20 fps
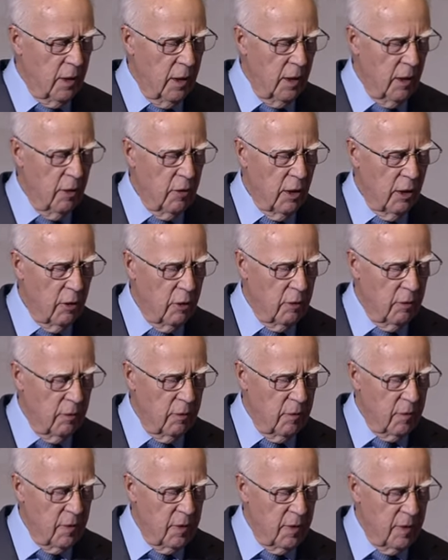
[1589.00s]
You know,
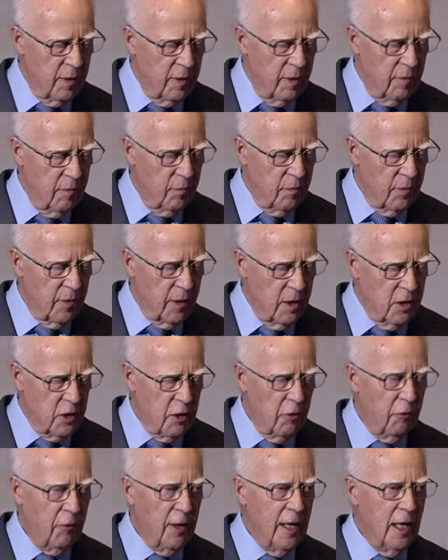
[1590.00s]

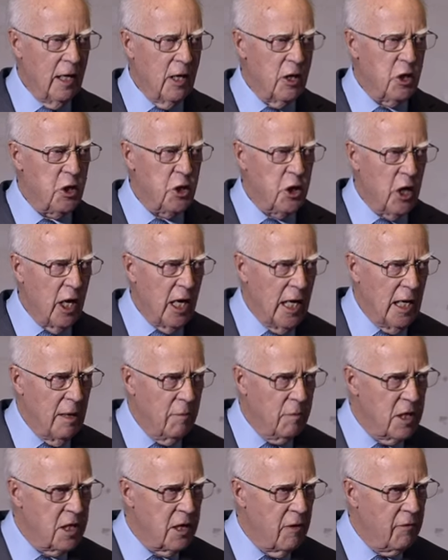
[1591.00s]
to feel
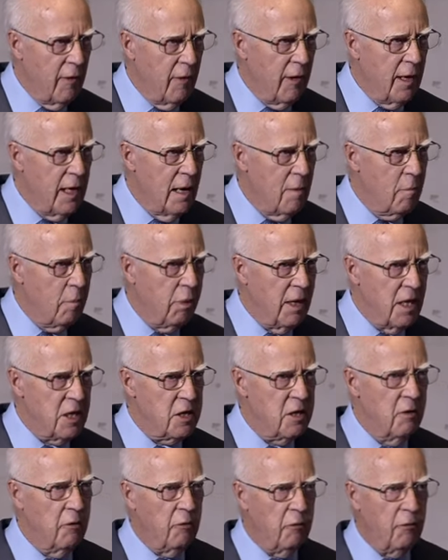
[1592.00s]
ashamed is a very
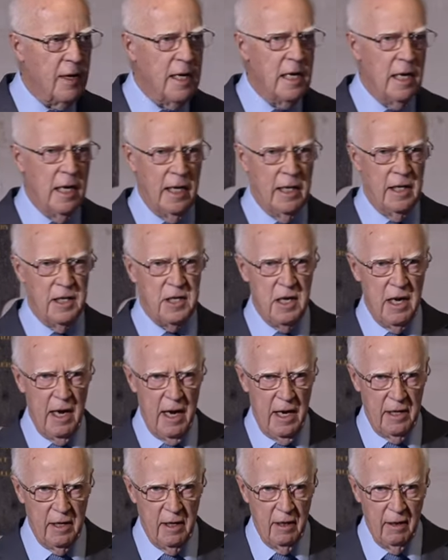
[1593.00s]
unpleasant feeling, isn't
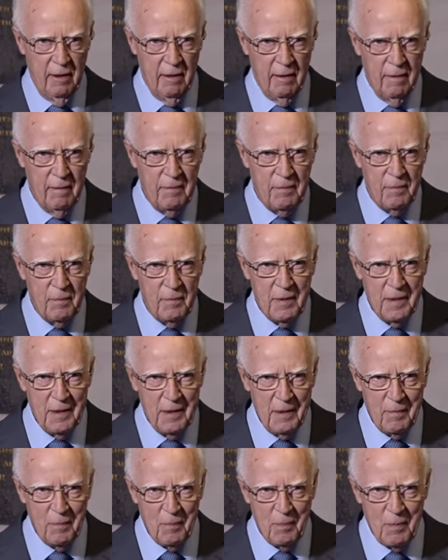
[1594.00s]
it?
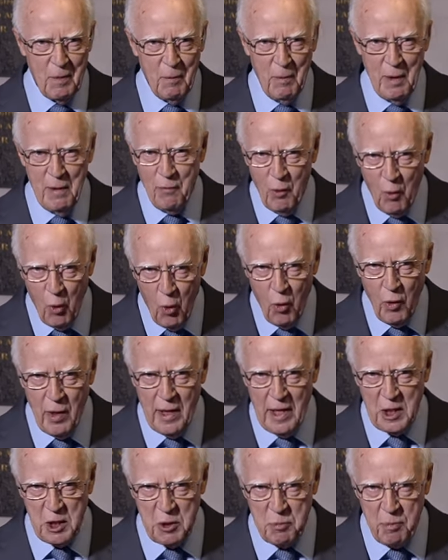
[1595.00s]
We've all
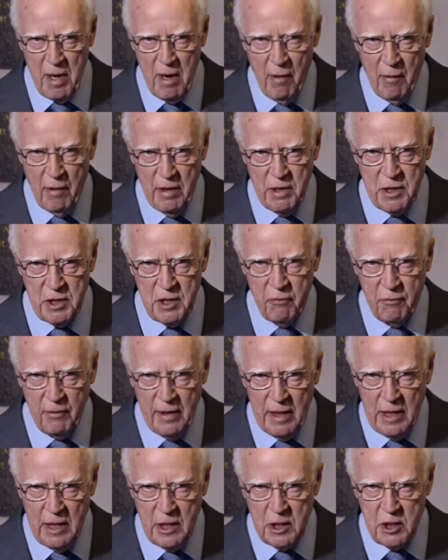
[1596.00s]
experienced
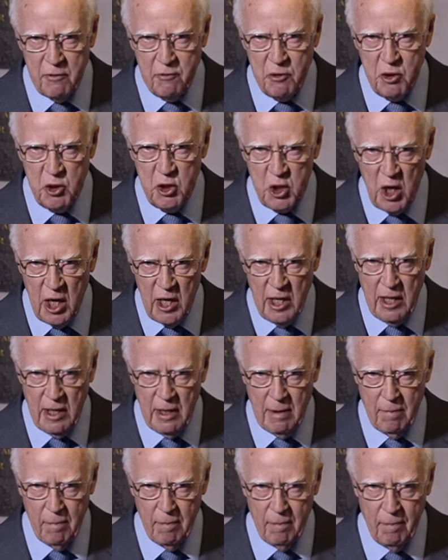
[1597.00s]
feelings of
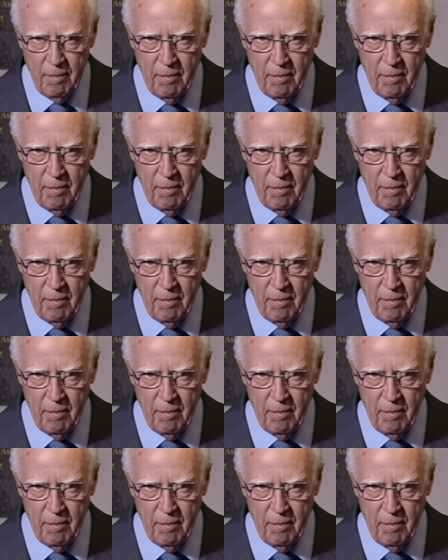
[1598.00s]
shame.